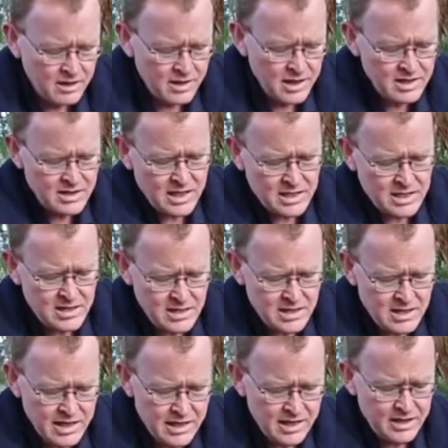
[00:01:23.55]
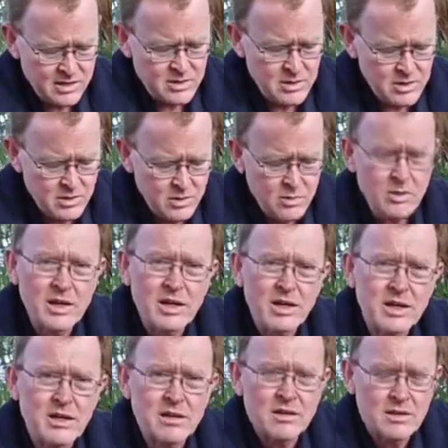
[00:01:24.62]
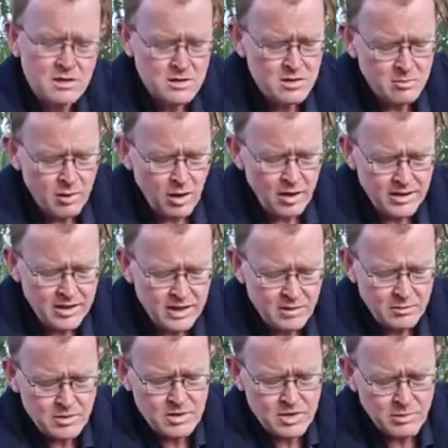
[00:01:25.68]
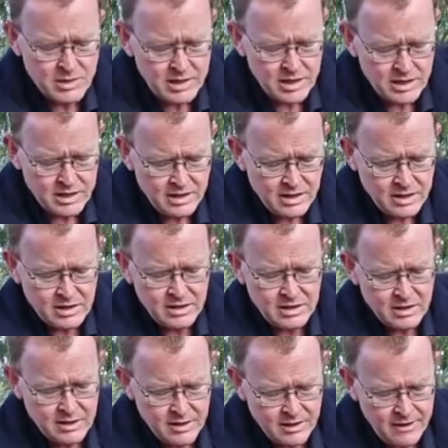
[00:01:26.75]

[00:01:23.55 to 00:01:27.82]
it's actually starting to bind up, so we're getting a